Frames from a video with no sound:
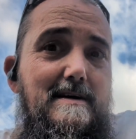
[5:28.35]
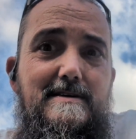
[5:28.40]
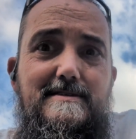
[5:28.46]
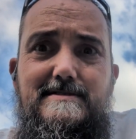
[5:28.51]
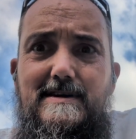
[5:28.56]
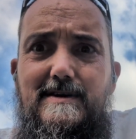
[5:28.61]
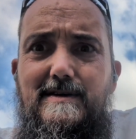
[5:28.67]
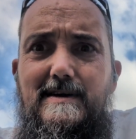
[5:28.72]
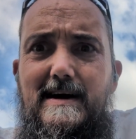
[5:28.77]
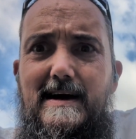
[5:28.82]

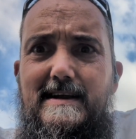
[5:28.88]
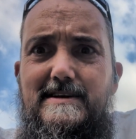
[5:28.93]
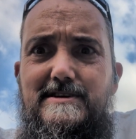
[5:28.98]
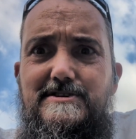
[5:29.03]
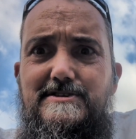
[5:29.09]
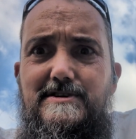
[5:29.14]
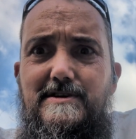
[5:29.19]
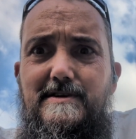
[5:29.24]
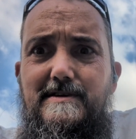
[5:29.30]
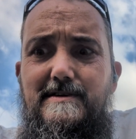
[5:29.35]
So I'll kind of
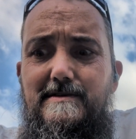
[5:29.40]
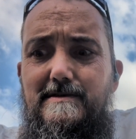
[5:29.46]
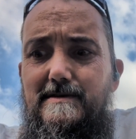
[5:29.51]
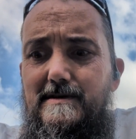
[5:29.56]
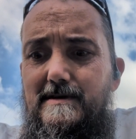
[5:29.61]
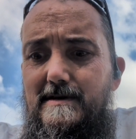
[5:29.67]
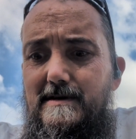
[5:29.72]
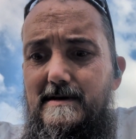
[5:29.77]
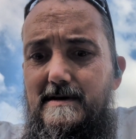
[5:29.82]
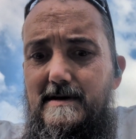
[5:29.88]
show you
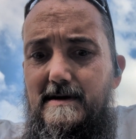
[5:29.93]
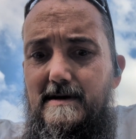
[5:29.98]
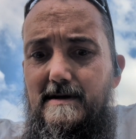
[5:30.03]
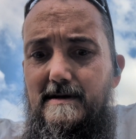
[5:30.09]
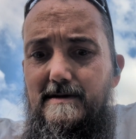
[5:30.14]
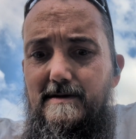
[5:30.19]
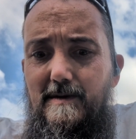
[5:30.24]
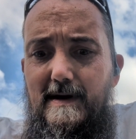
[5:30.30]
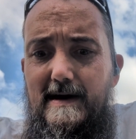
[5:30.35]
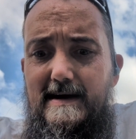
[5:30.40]

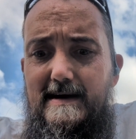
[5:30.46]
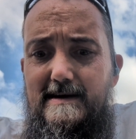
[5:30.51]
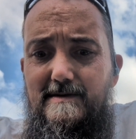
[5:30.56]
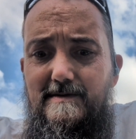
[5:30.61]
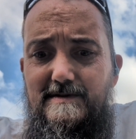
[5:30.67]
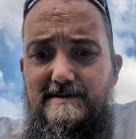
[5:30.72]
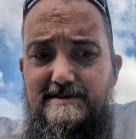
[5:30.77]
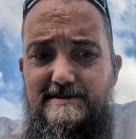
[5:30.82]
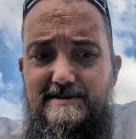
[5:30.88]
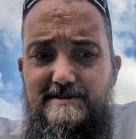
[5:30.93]
the way he
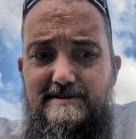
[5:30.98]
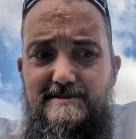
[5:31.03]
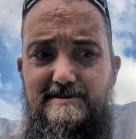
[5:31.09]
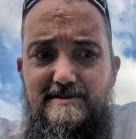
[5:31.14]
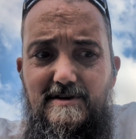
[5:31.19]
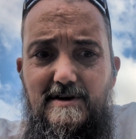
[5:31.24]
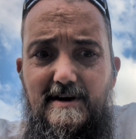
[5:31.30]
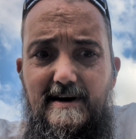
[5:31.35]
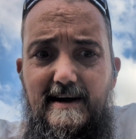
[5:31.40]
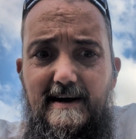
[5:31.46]
was
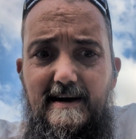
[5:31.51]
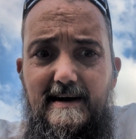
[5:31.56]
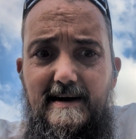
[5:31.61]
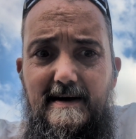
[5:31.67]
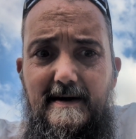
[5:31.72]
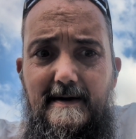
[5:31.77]
starting.